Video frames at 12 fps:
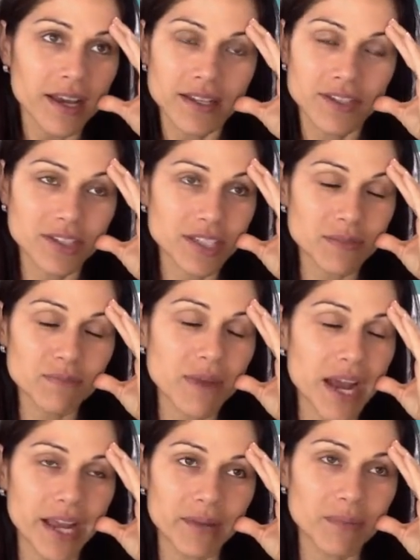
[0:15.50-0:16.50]
Just
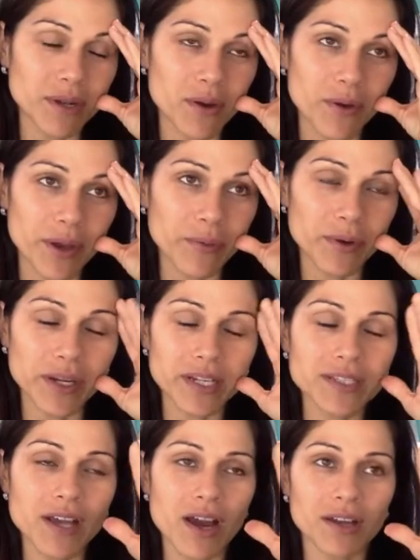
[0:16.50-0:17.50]
mind blowing. We're going
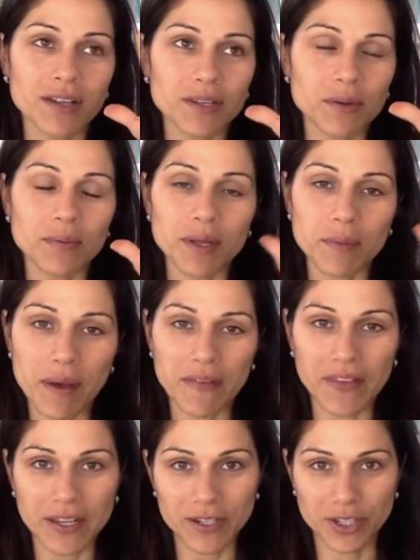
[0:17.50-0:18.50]
to talk a little bit about
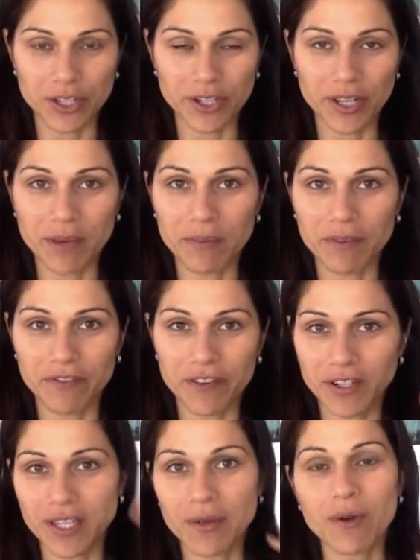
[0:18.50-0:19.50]
that journey, but
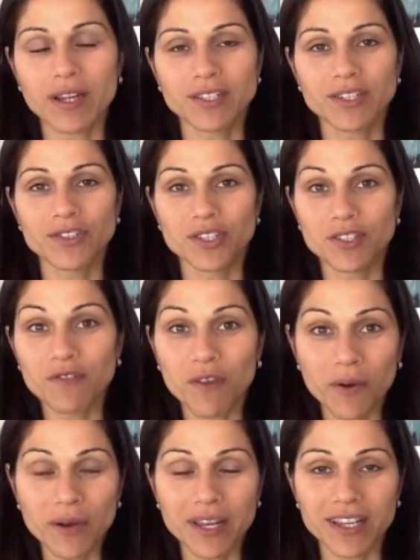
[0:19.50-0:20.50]
first I wanted to just
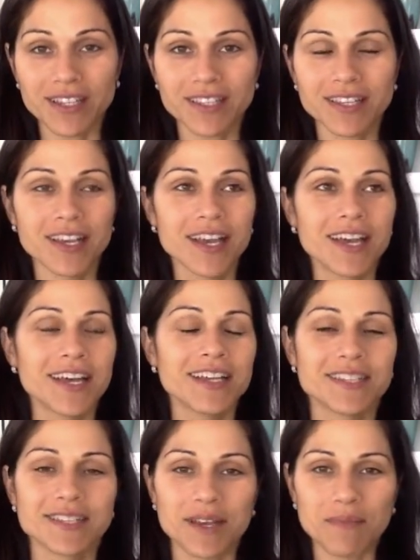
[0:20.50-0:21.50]
focus
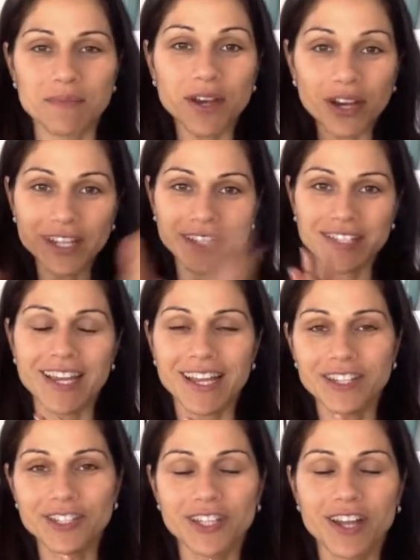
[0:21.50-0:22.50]
some good
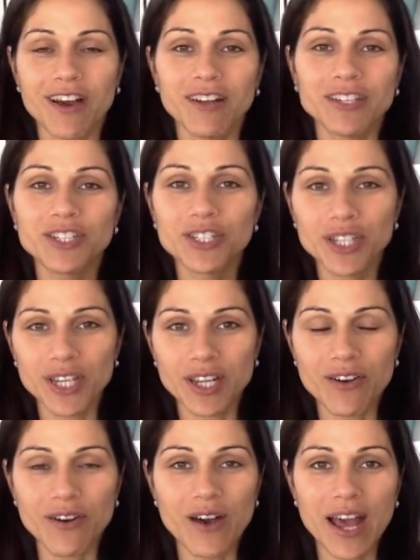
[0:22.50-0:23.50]
attention on
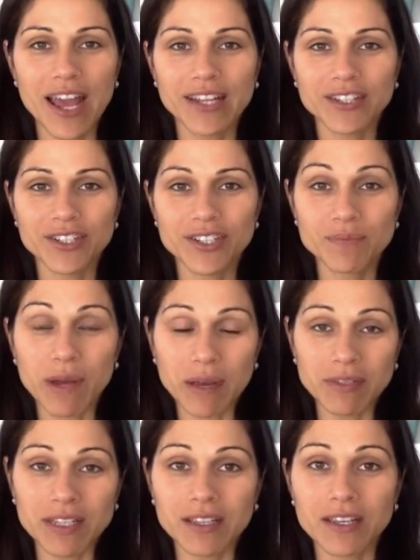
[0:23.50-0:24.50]
Jill and just
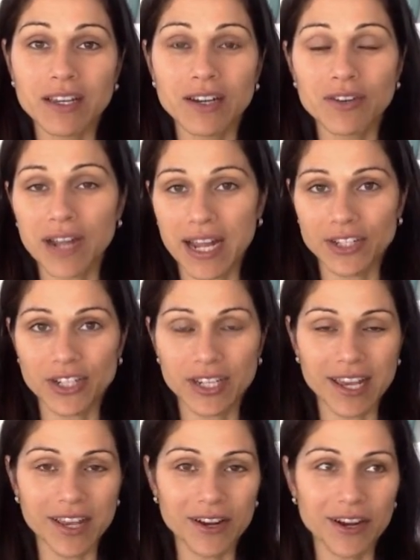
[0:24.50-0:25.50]
publicly
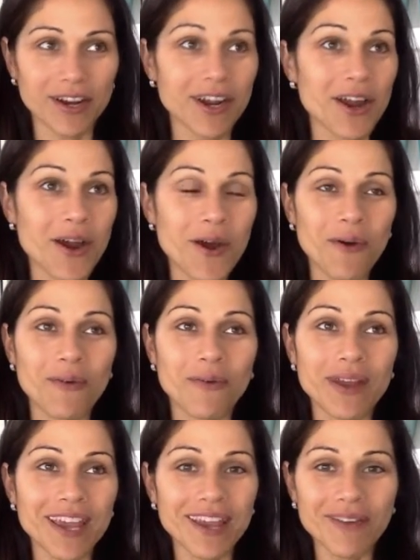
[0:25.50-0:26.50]
congratulate her.
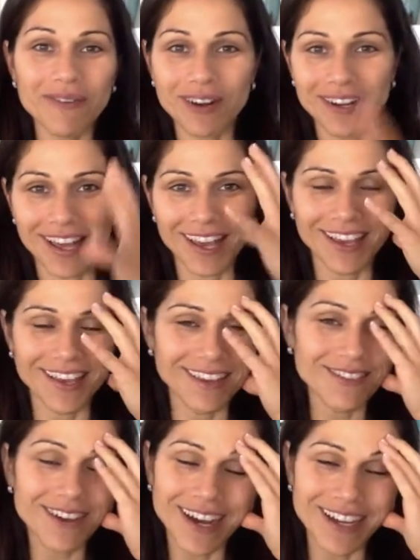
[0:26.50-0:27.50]
We were like,
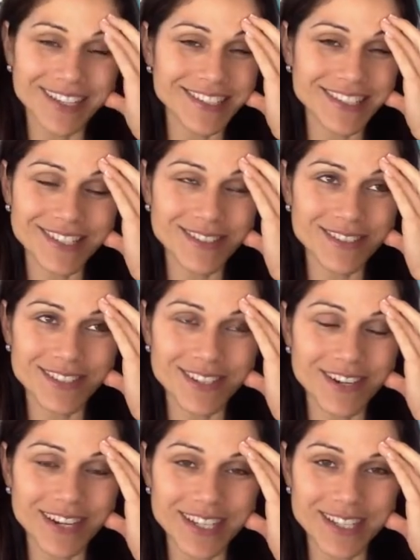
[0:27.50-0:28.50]
you guys, this is a
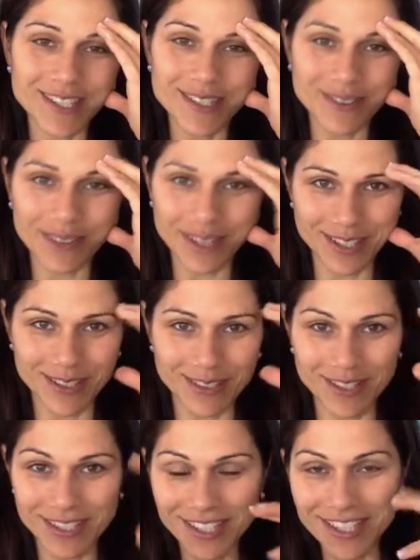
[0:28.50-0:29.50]
crazy story. So,
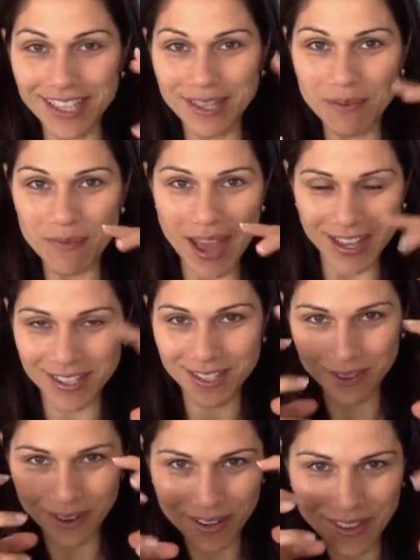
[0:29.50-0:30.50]
this is like the
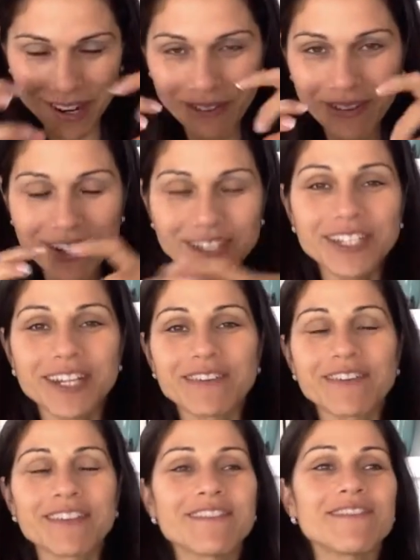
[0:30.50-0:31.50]
backstory that I want to share
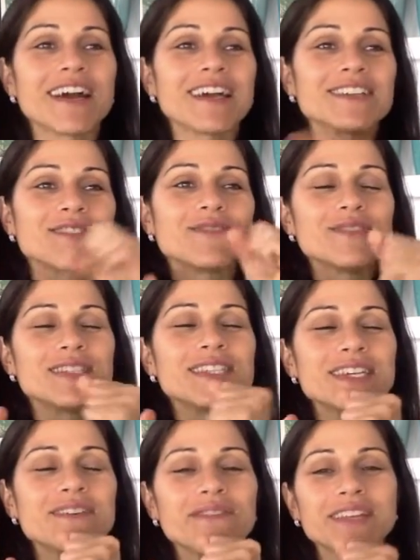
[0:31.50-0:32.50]
with you guys so you
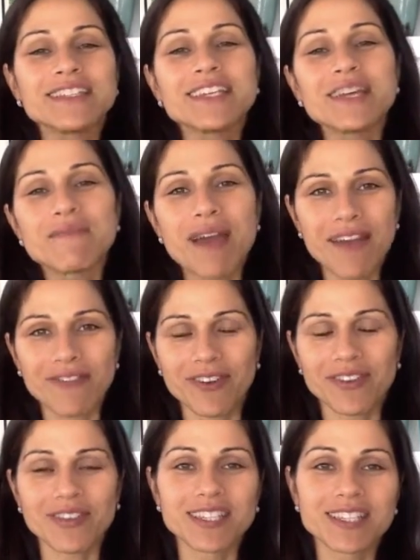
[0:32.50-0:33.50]
see what a team
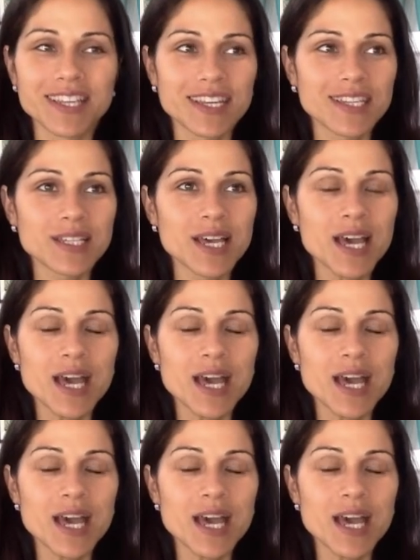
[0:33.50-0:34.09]
effort this is.